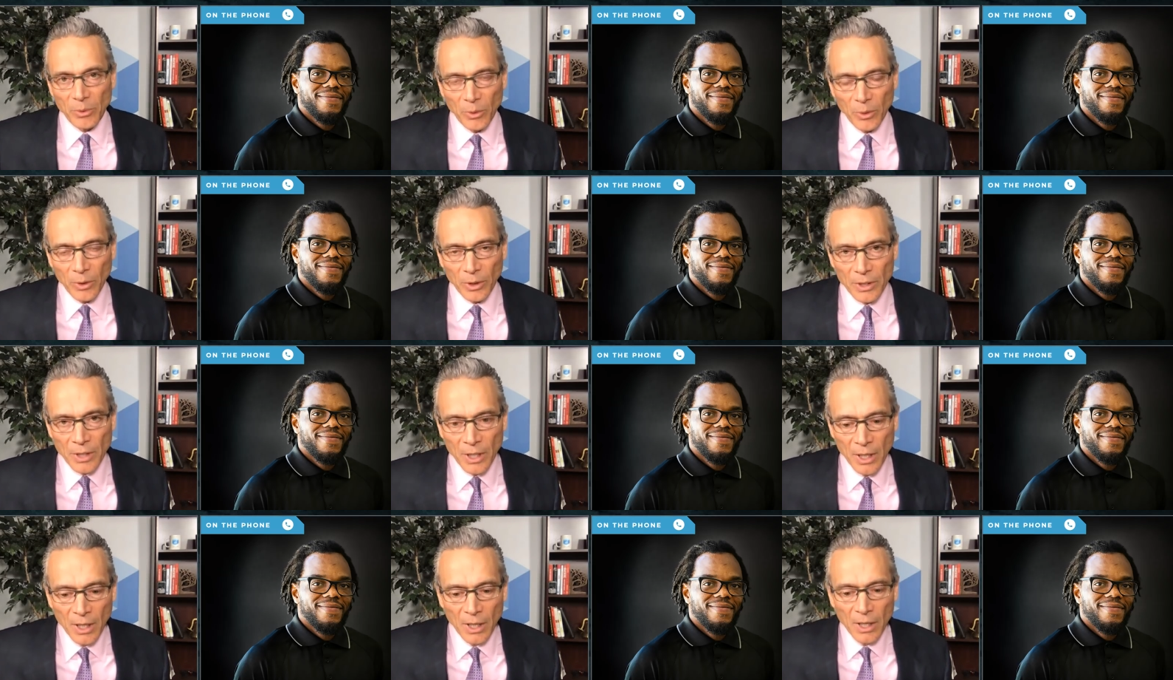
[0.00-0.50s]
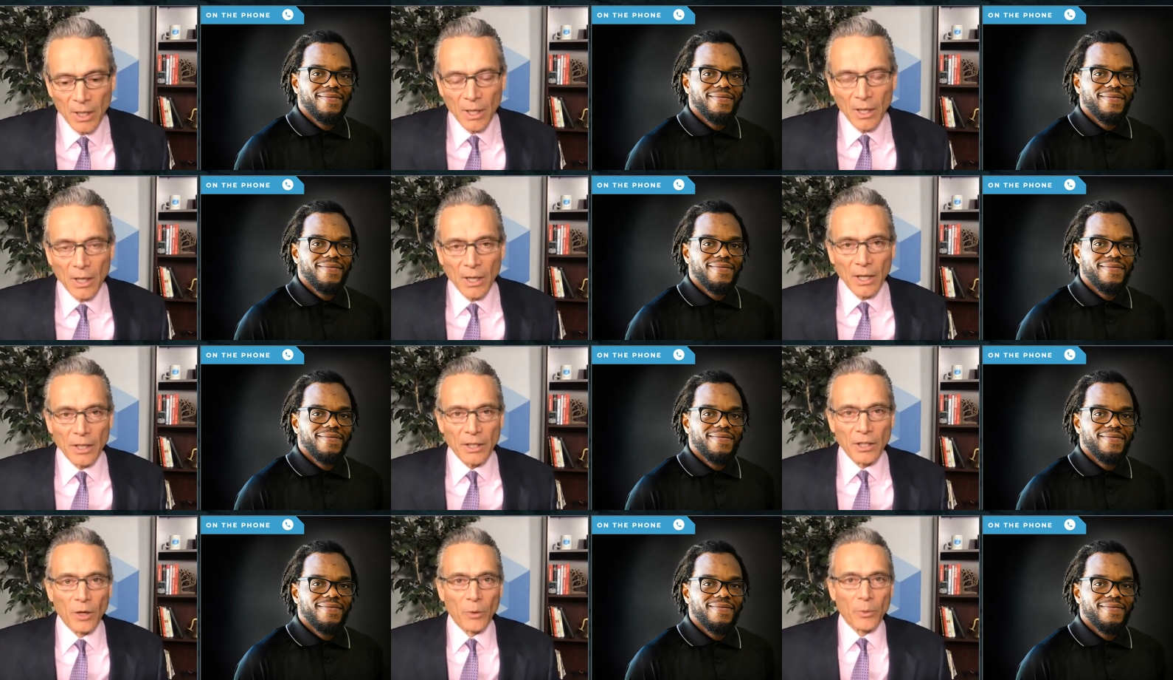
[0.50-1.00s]
Speaker 1: Board.
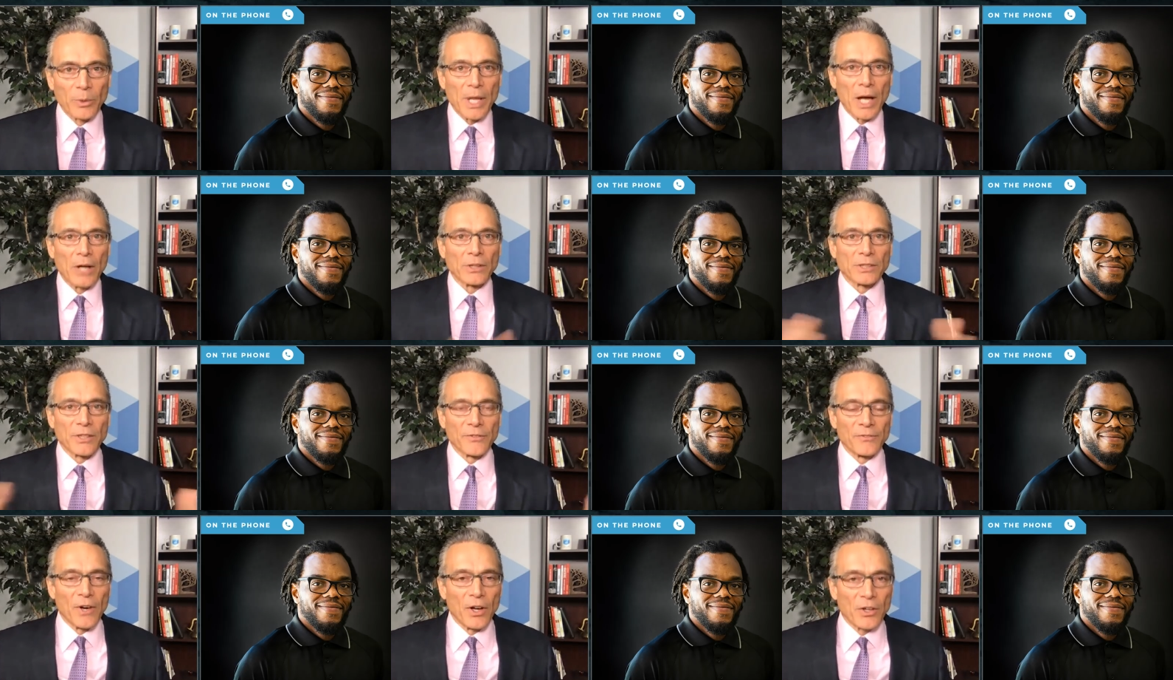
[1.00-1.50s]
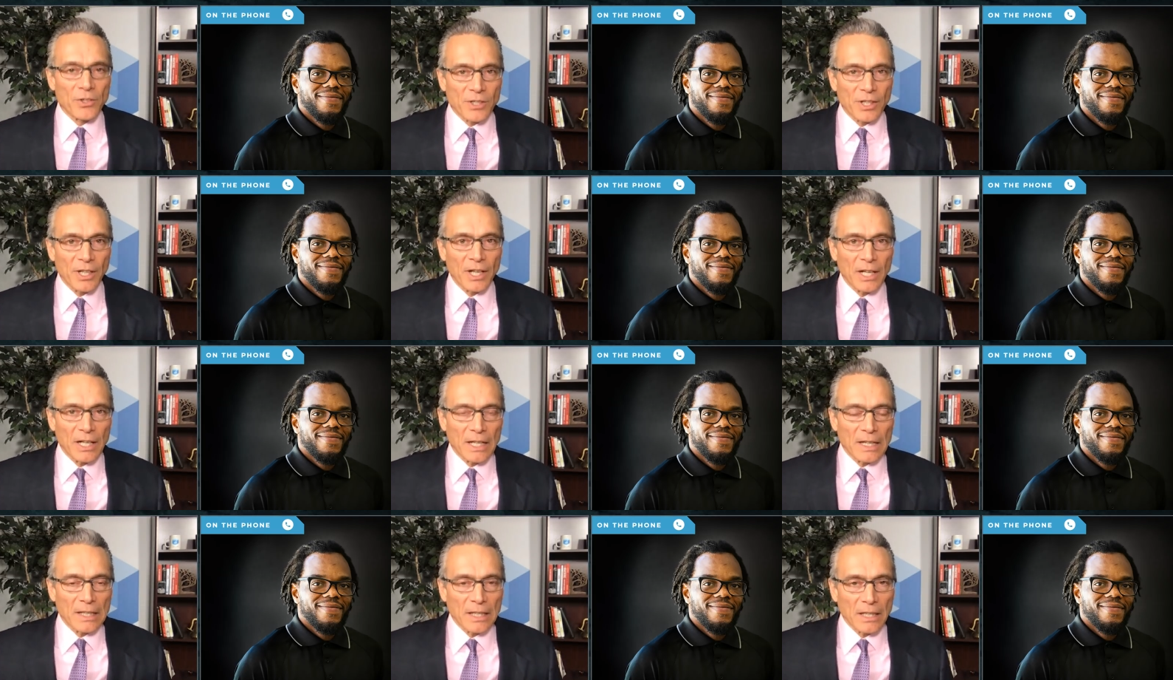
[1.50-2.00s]
Uh, you know, without
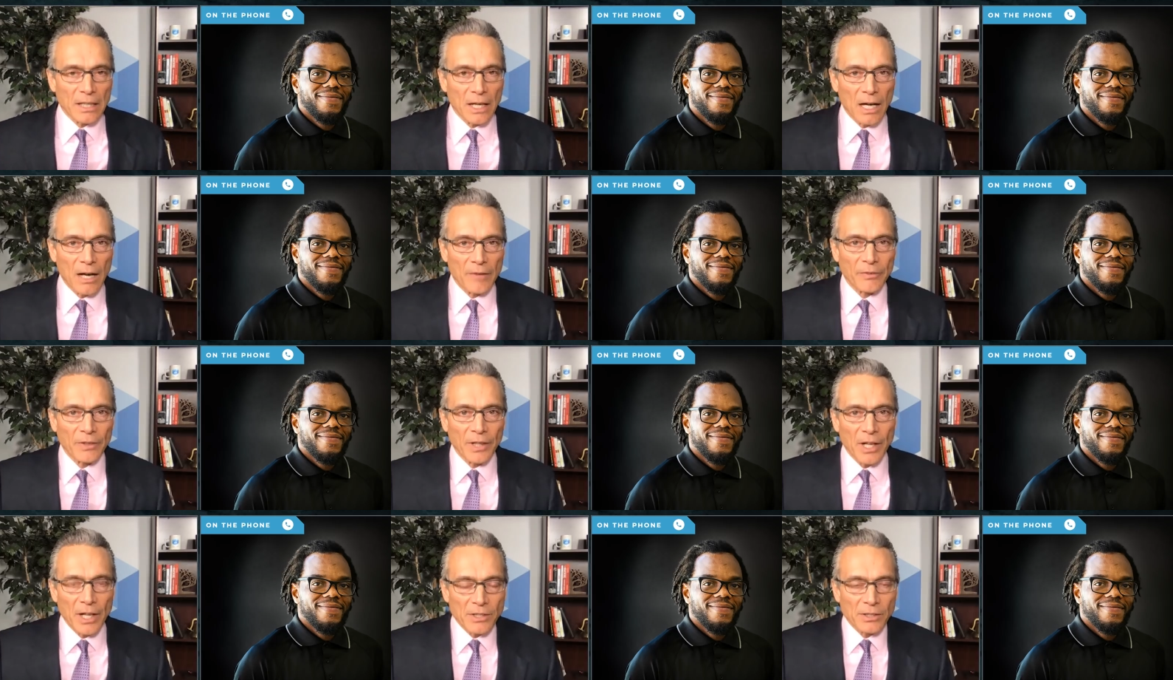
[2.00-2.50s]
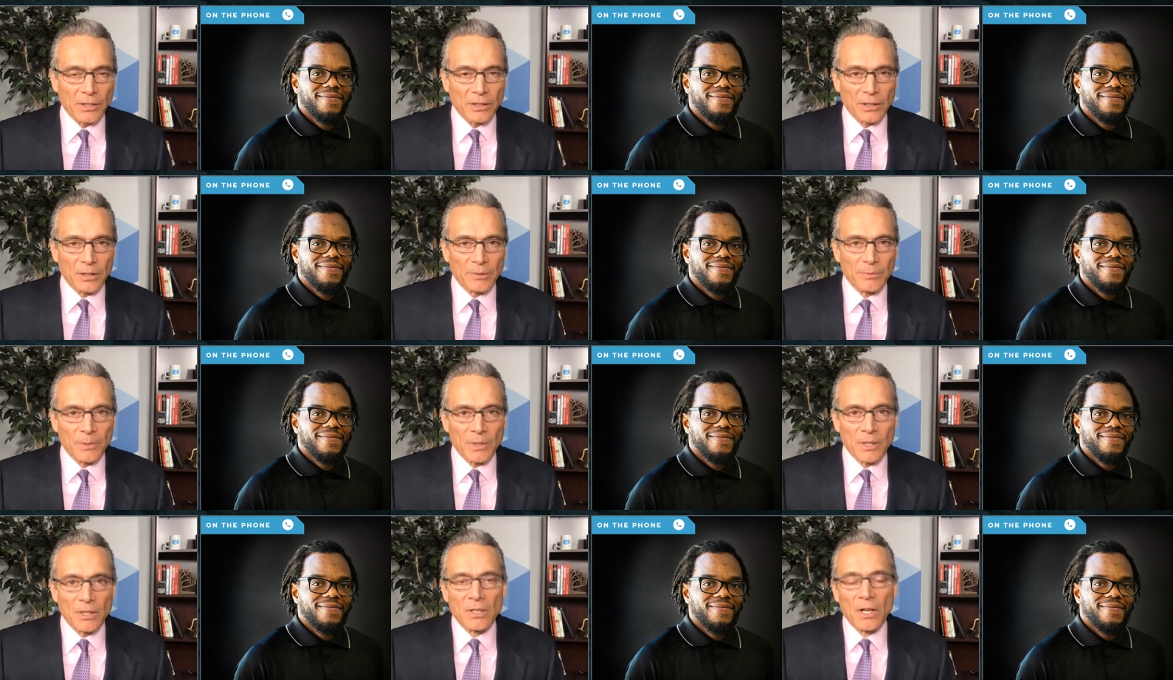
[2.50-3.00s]
divulging anything confidential,
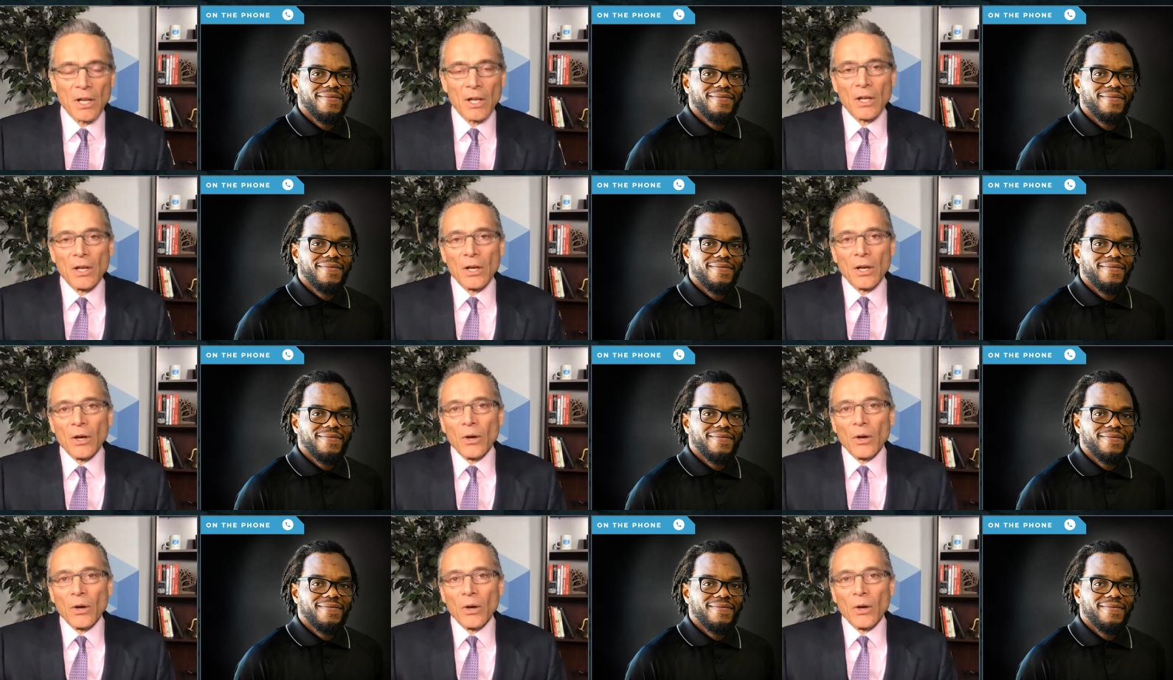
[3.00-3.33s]
I mean,